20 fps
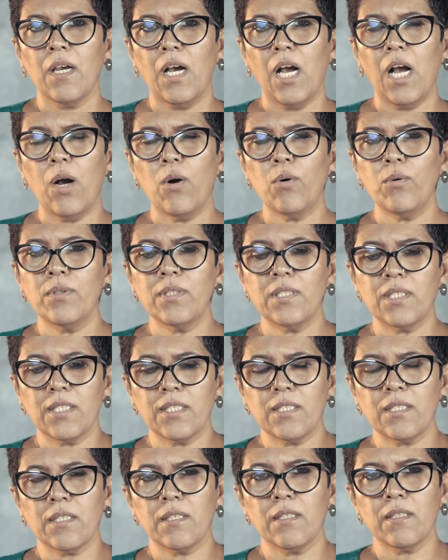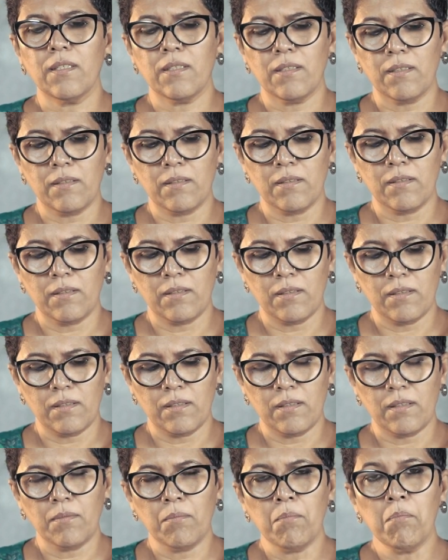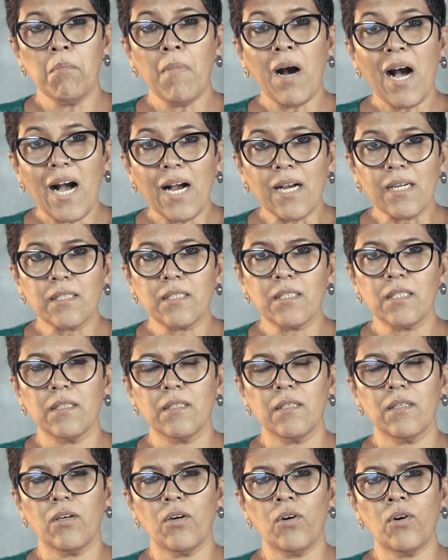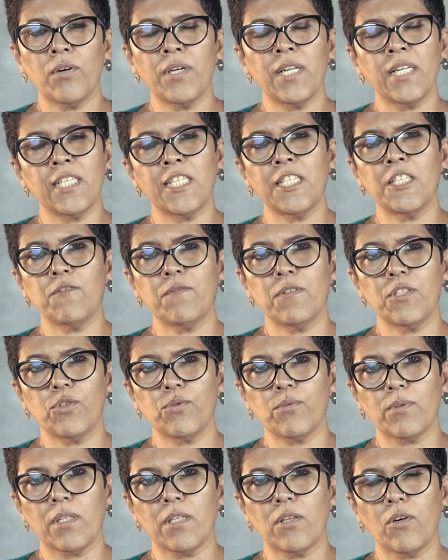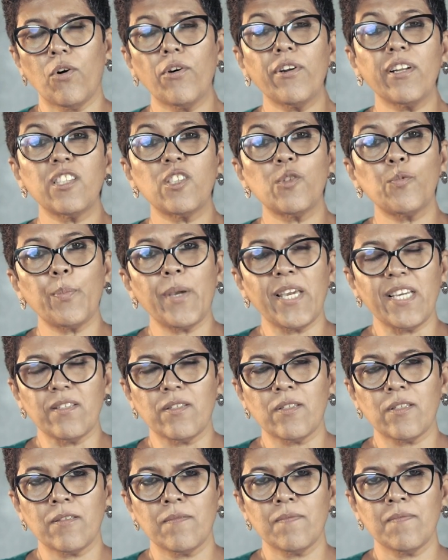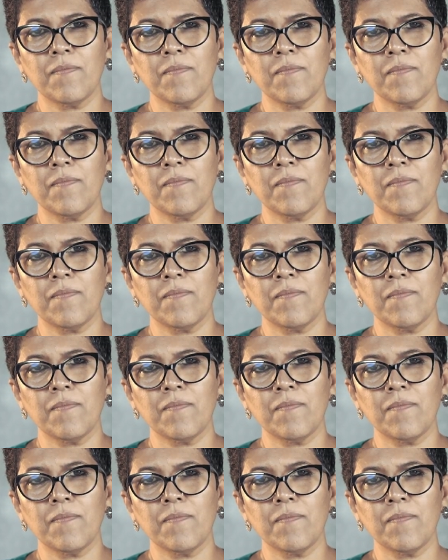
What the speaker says: How is it marked on an individual or a space?